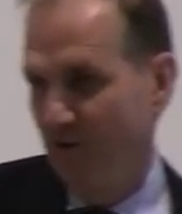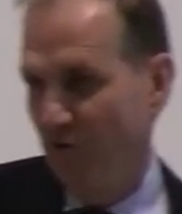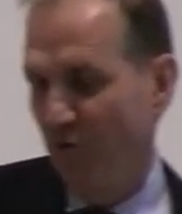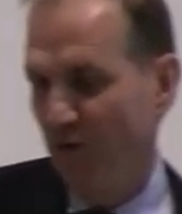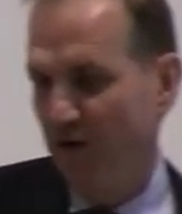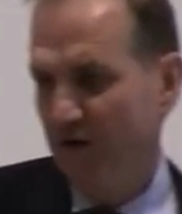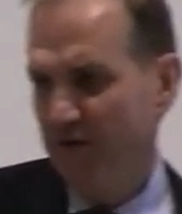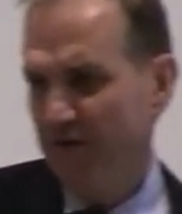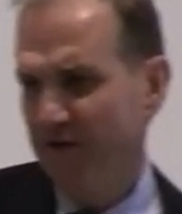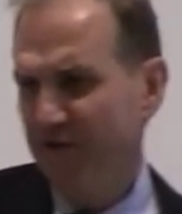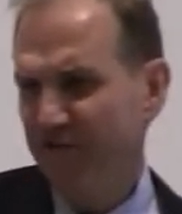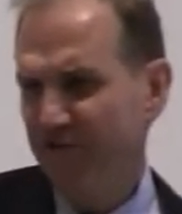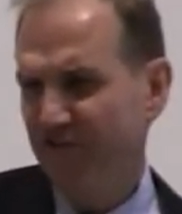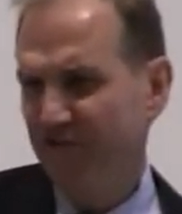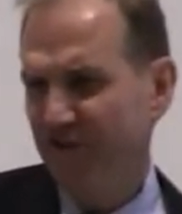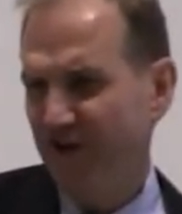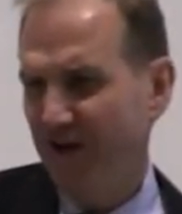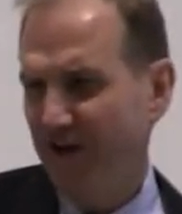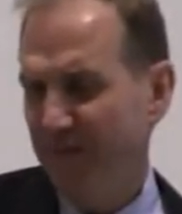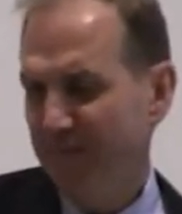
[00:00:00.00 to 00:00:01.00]
Were there
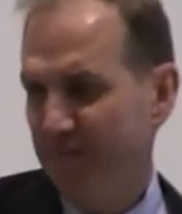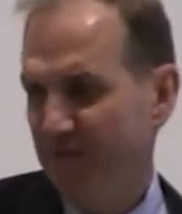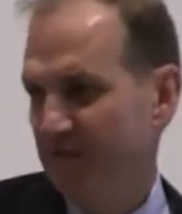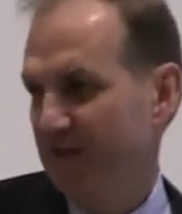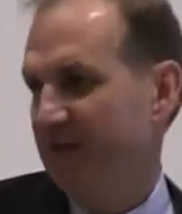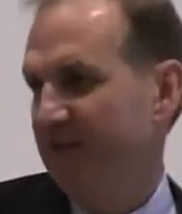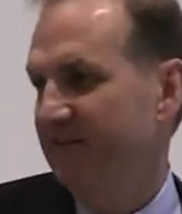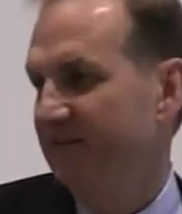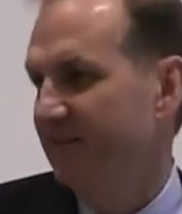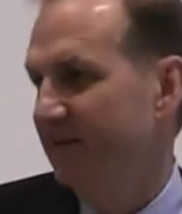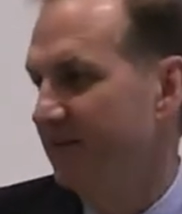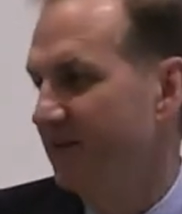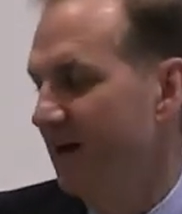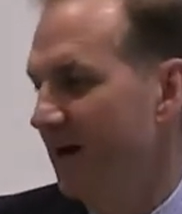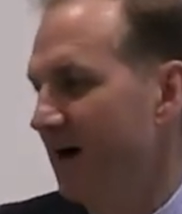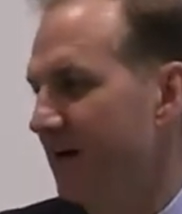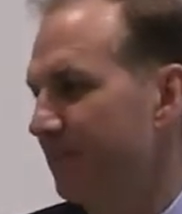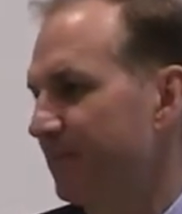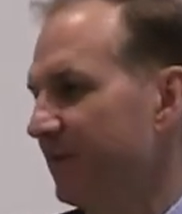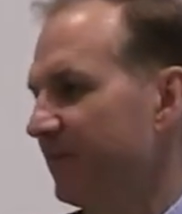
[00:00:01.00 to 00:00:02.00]
some that did
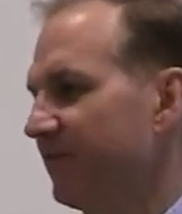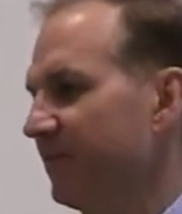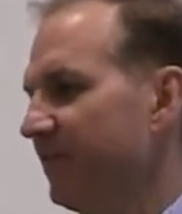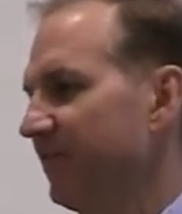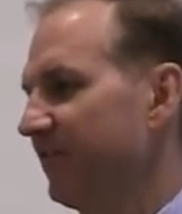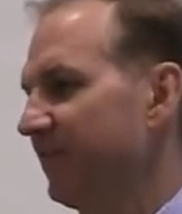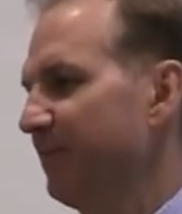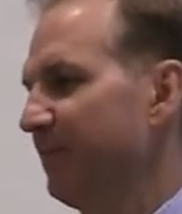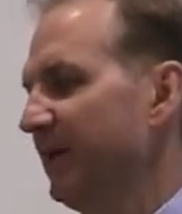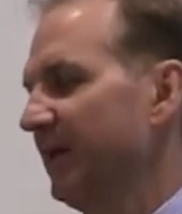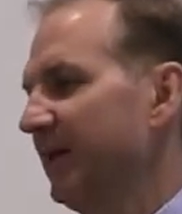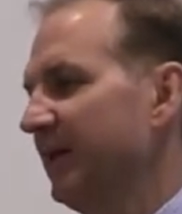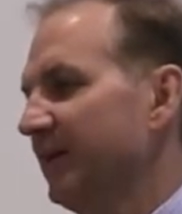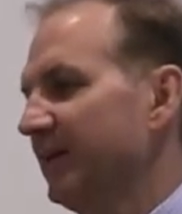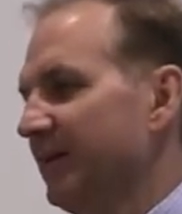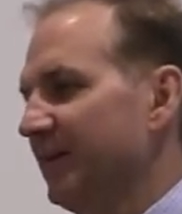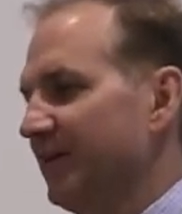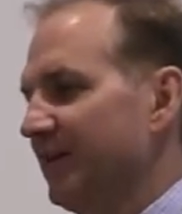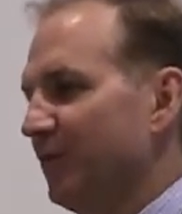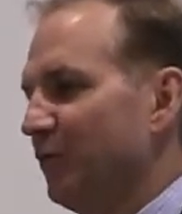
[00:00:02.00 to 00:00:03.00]
not participate
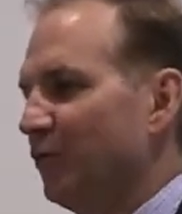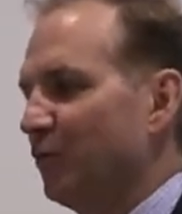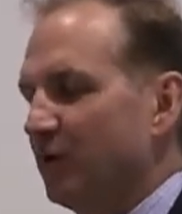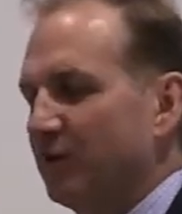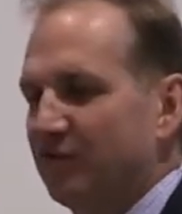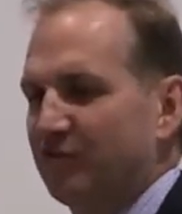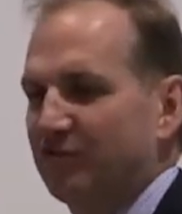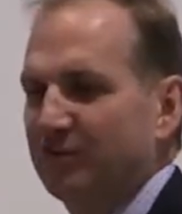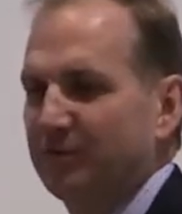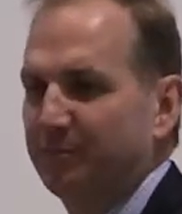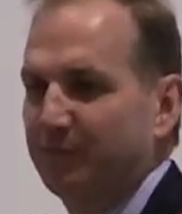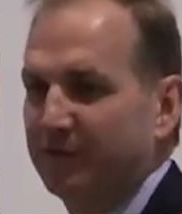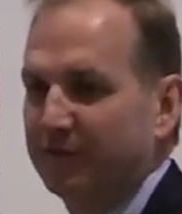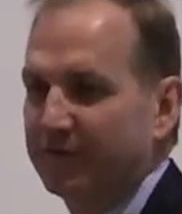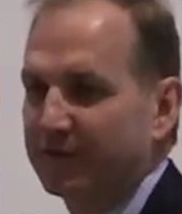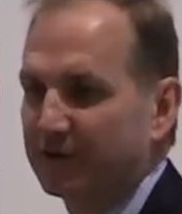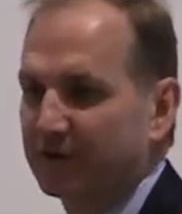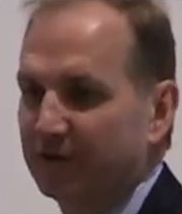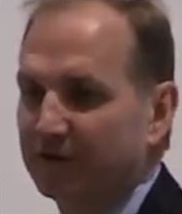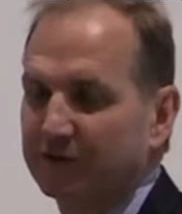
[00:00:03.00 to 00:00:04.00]
in the worship
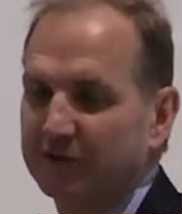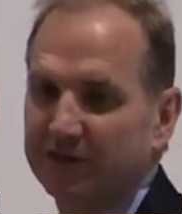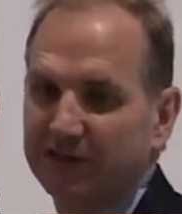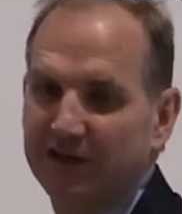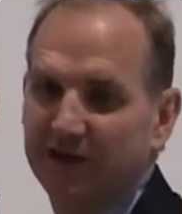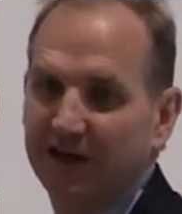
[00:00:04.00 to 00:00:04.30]
of the golden